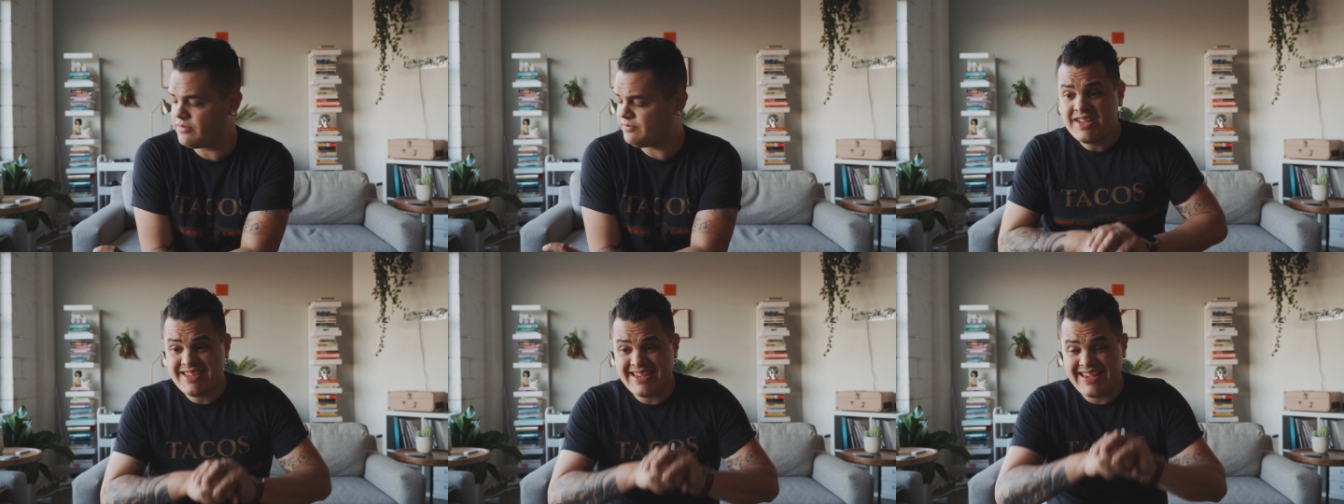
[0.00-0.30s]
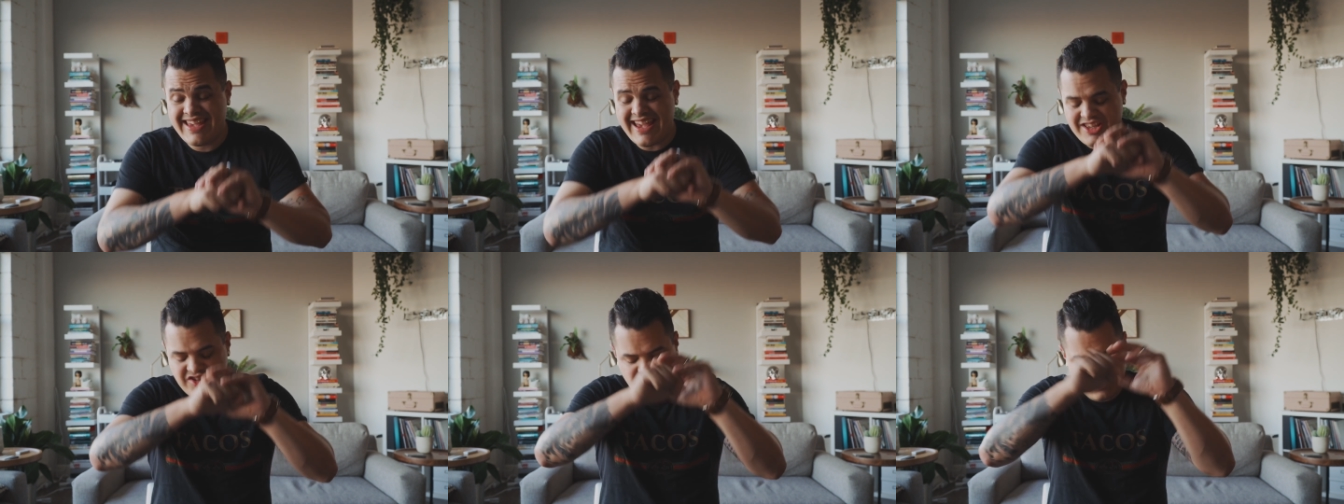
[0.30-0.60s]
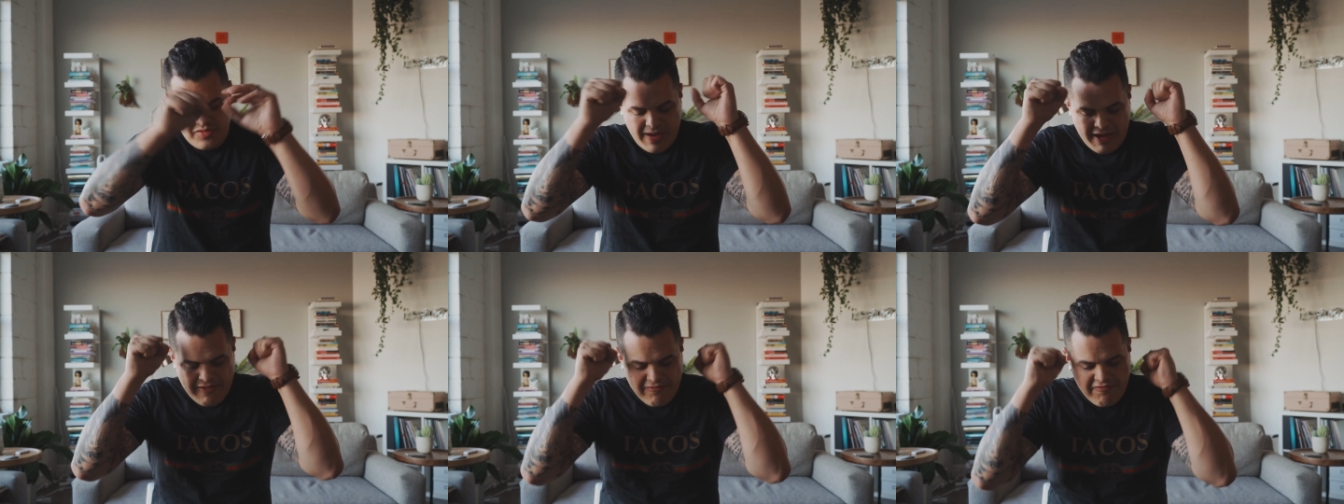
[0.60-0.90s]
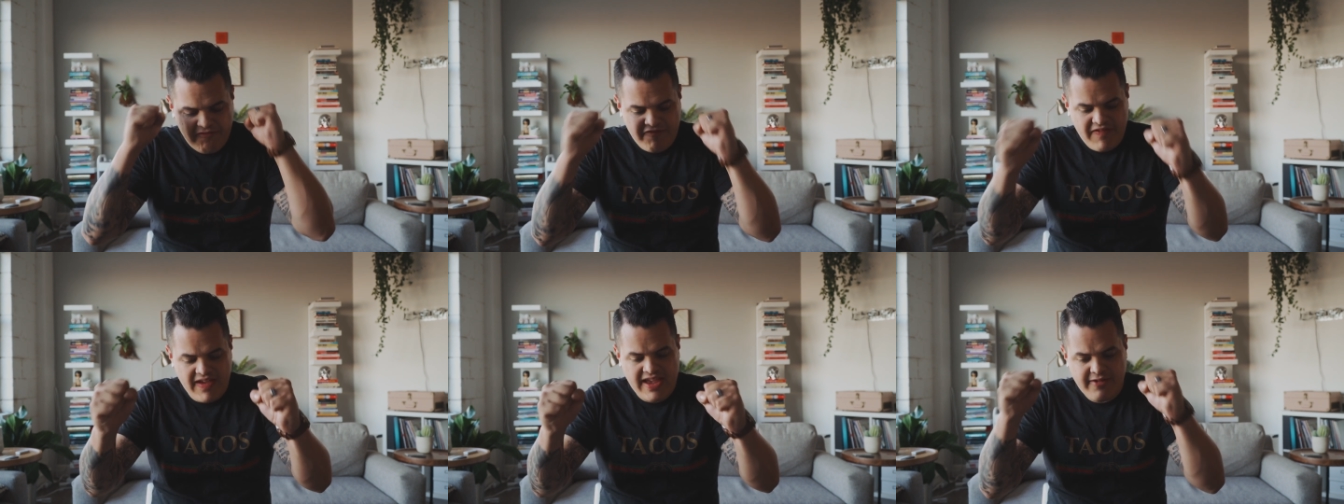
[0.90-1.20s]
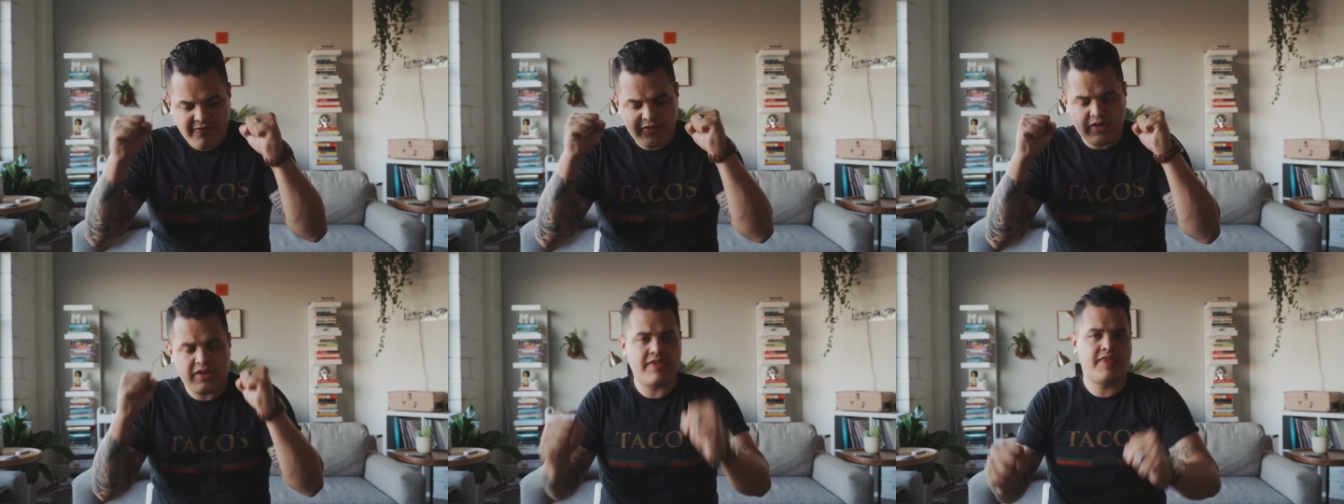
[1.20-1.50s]
To get to my
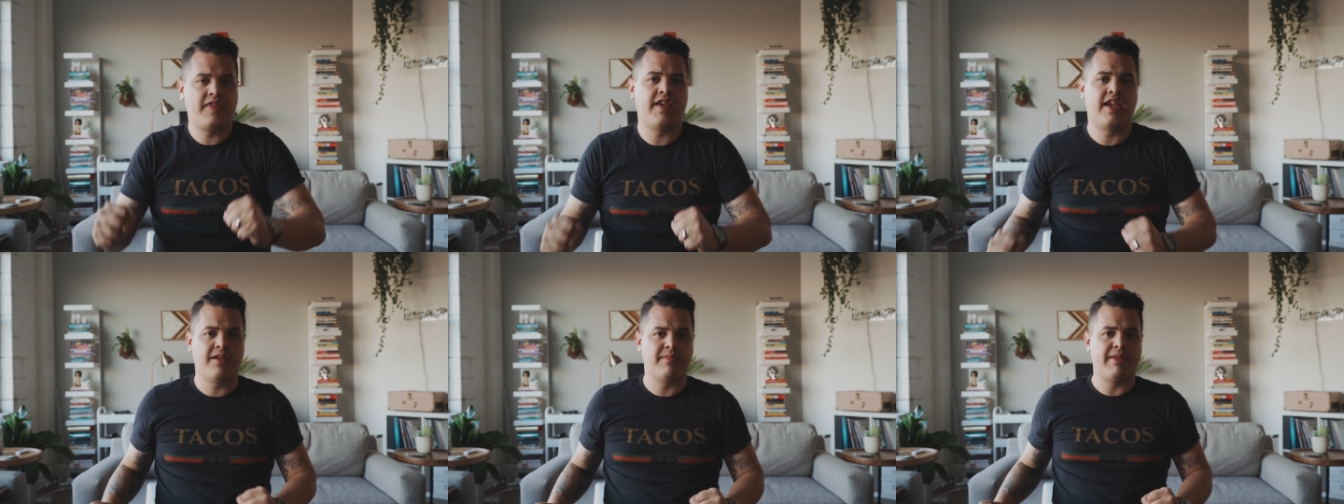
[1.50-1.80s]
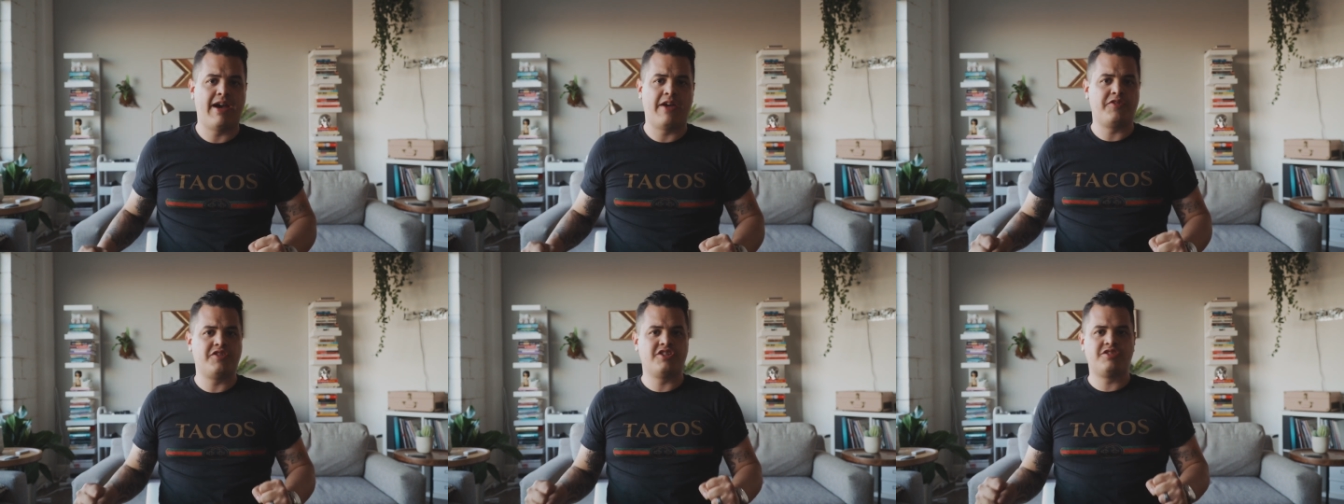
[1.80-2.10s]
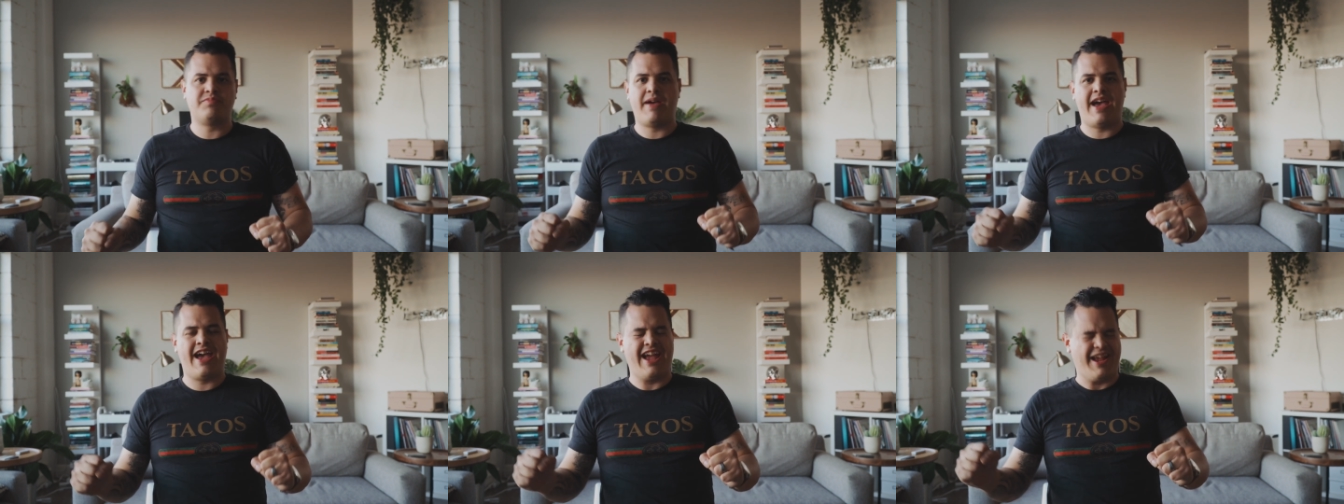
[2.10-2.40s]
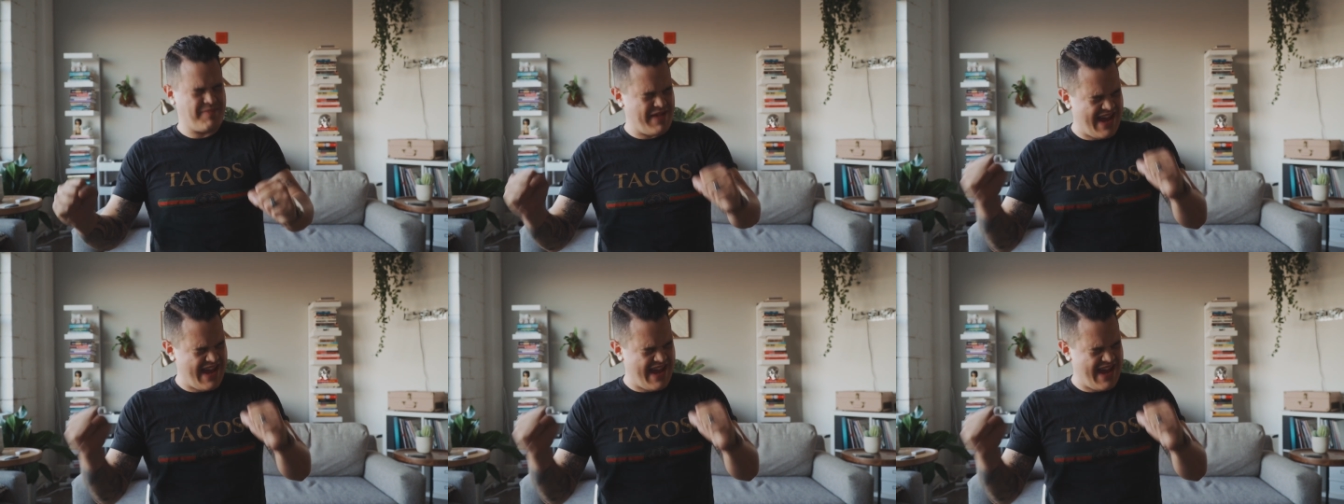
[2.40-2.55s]
favorite thing about this bag,